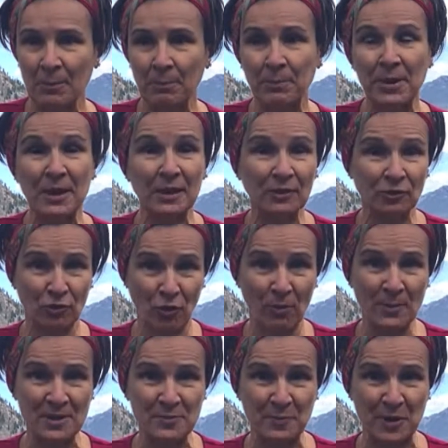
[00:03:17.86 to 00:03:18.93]
Being a
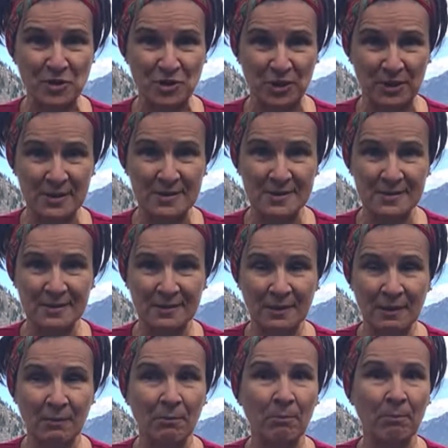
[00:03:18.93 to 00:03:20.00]
trauma specialist
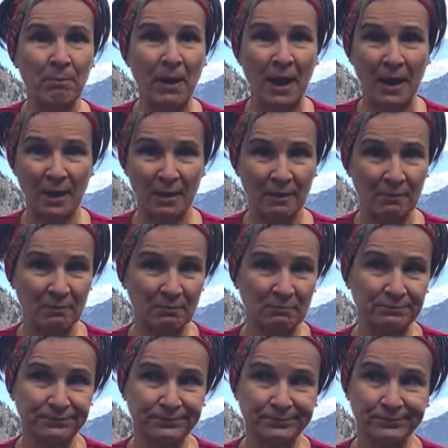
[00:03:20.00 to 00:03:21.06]
by
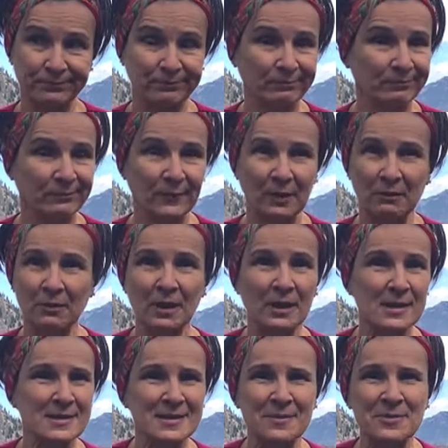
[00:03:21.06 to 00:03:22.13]

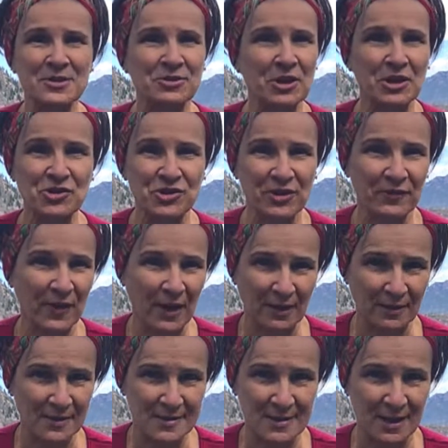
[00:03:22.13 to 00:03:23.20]
really some strange
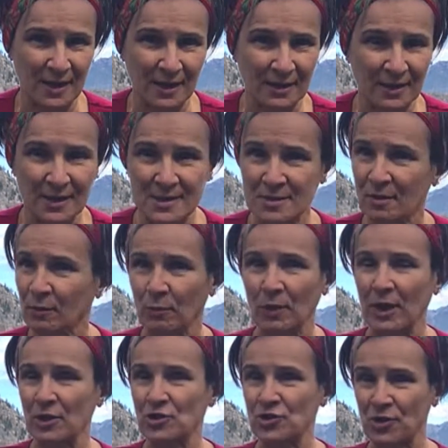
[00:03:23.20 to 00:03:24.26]
divine design, it's not what
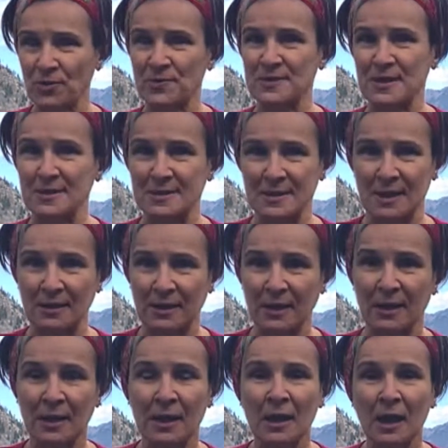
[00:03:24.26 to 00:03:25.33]
I chose necessarily.
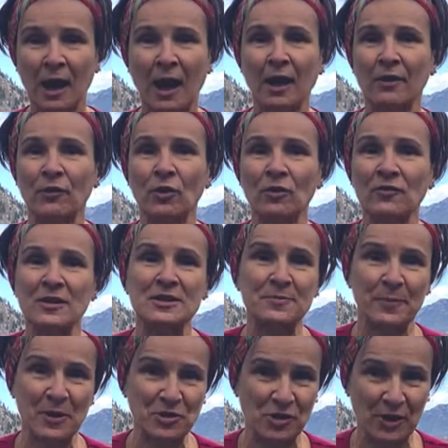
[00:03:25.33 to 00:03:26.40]
I have always
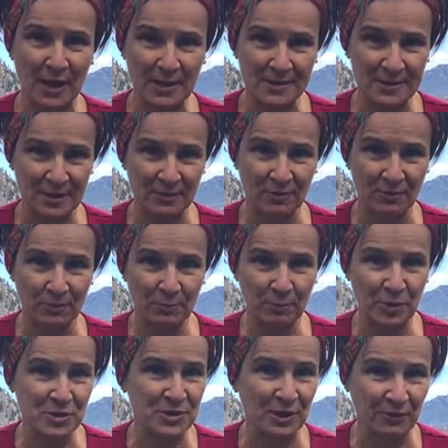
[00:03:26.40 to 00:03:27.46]
specialized in
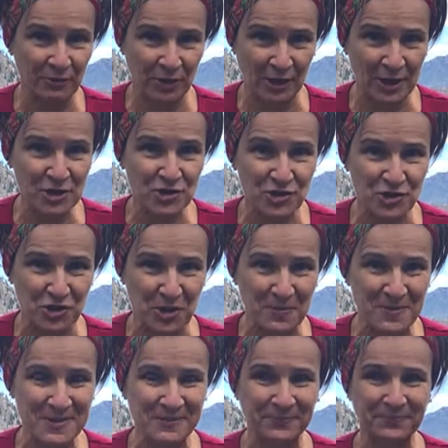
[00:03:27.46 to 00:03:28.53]
personal
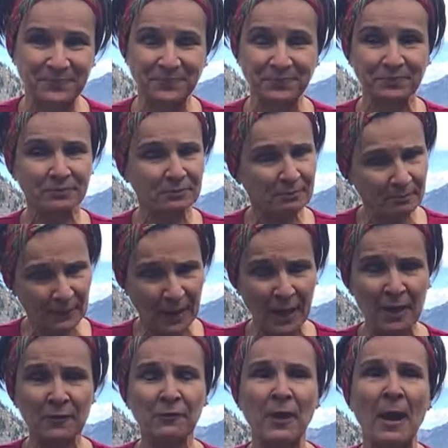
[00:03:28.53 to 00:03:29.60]
relationships
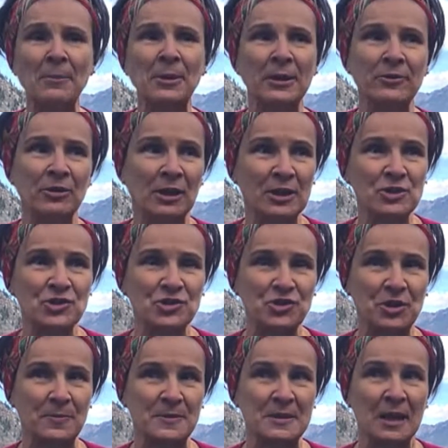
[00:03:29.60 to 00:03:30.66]
and family
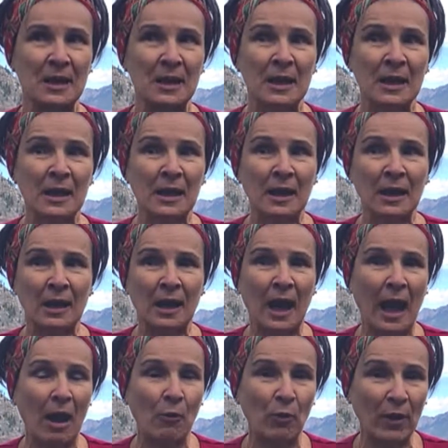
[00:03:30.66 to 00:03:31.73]
relationships.
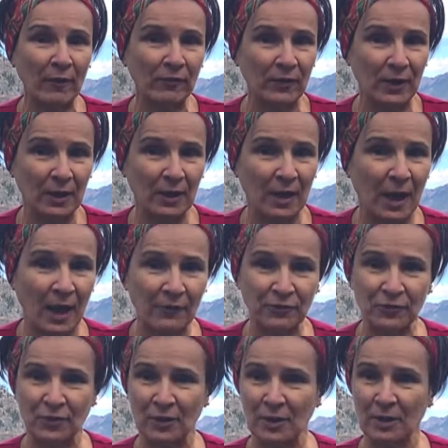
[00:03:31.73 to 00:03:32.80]
However,
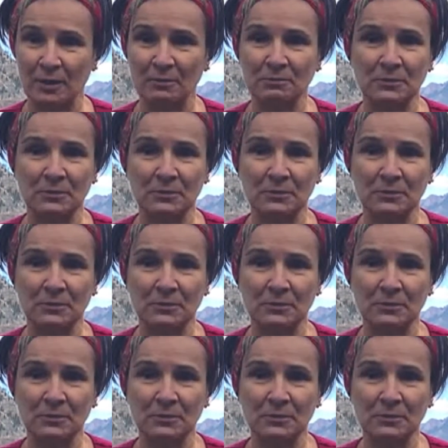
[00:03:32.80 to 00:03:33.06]
after